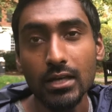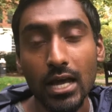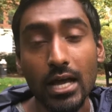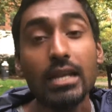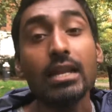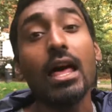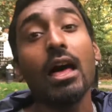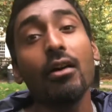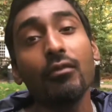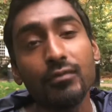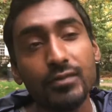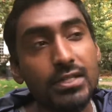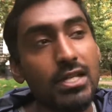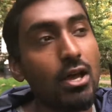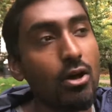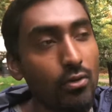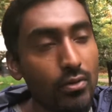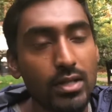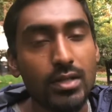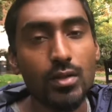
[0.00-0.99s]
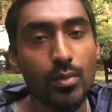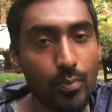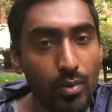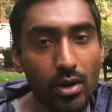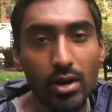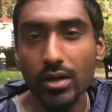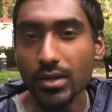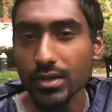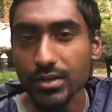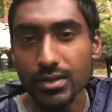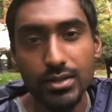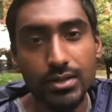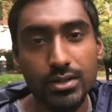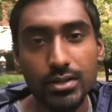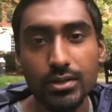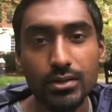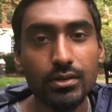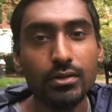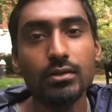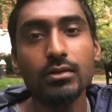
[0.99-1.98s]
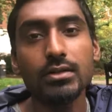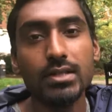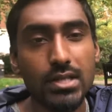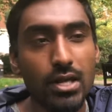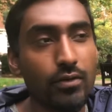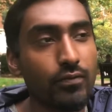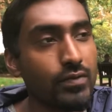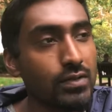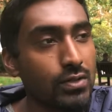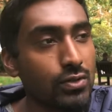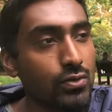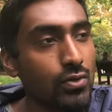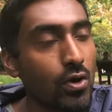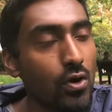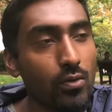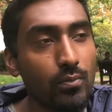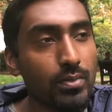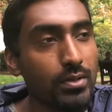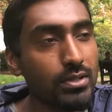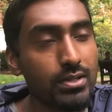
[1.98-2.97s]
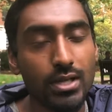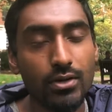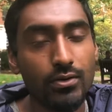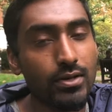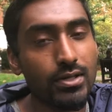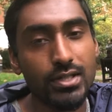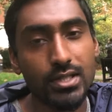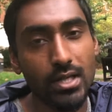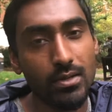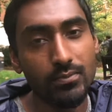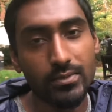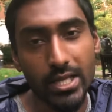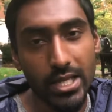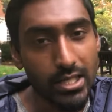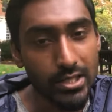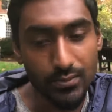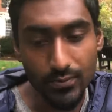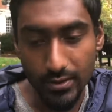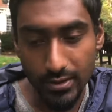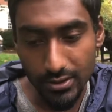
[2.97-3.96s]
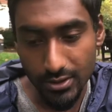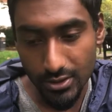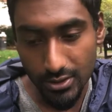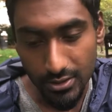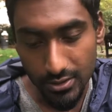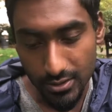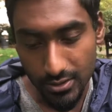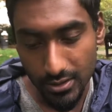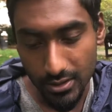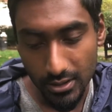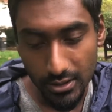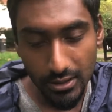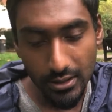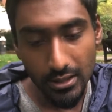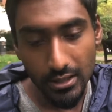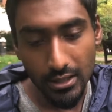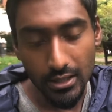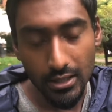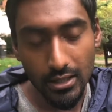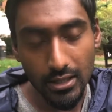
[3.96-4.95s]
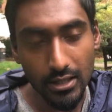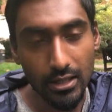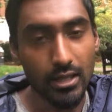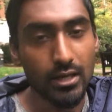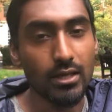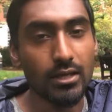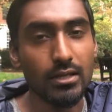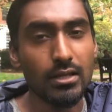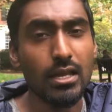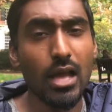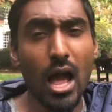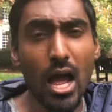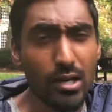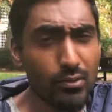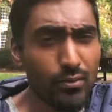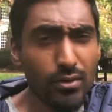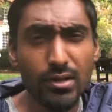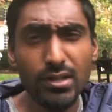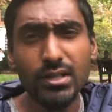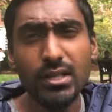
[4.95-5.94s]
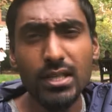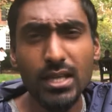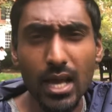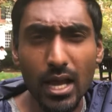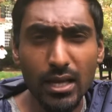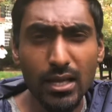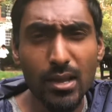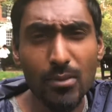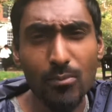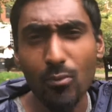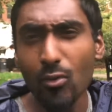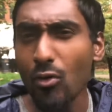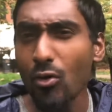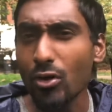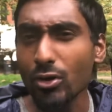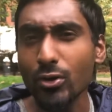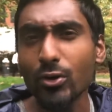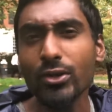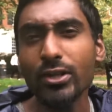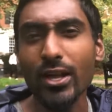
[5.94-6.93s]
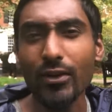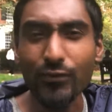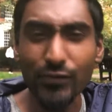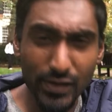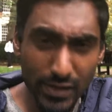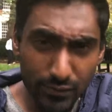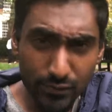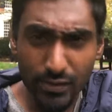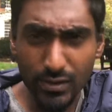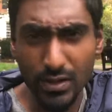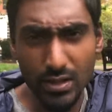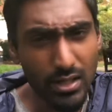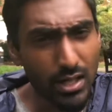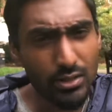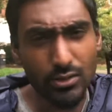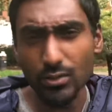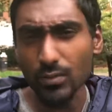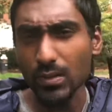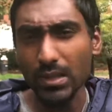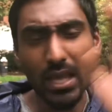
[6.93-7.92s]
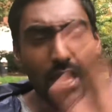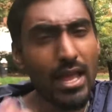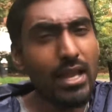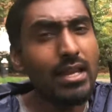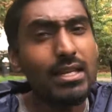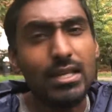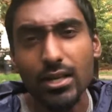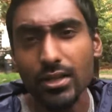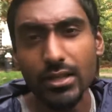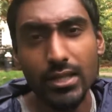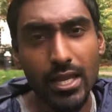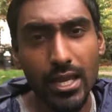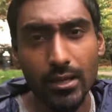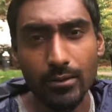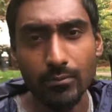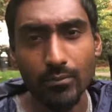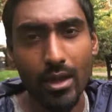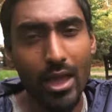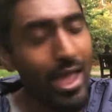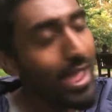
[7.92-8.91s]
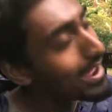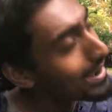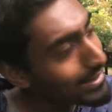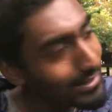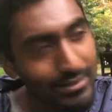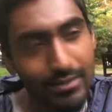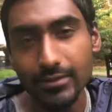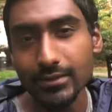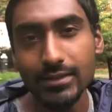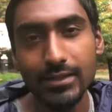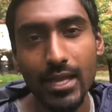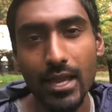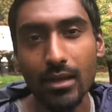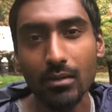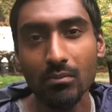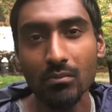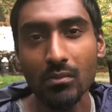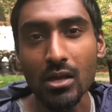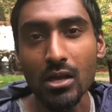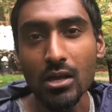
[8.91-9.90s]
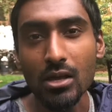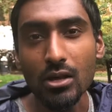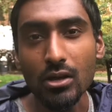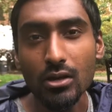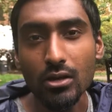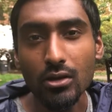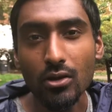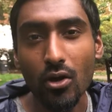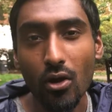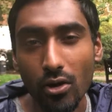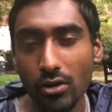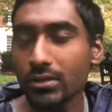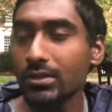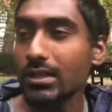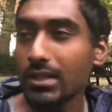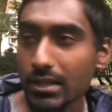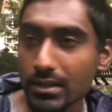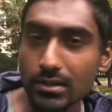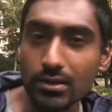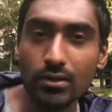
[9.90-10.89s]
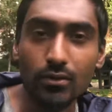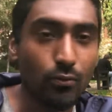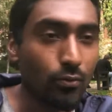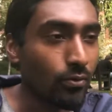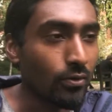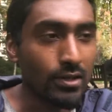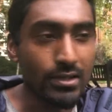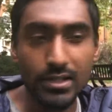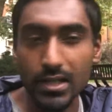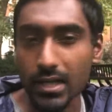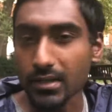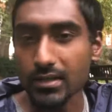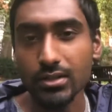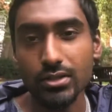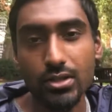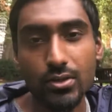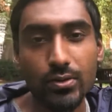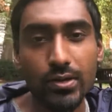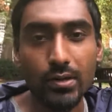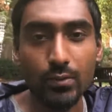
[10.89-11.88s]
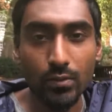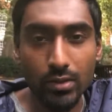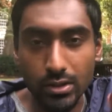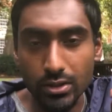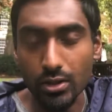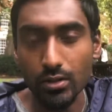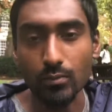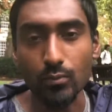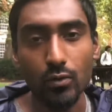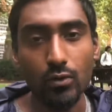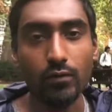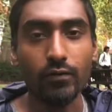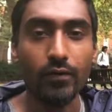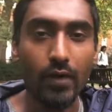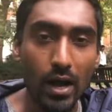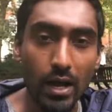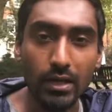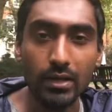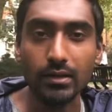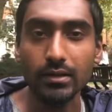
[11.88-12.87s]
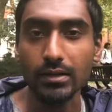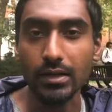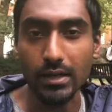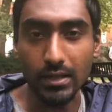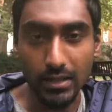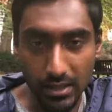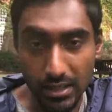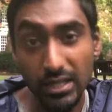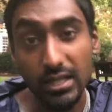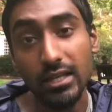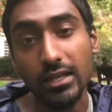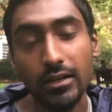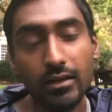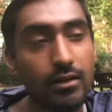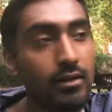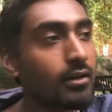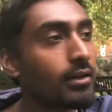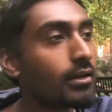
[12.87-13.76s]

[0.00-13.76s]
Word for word: and I have dealt in the past, self-control, but there are some days where it's just, uh, ironically, I get more annoyed at FIFA than I do with any other game, any other game. C O D is a, or Assassin's Creed, which are more violent and killing.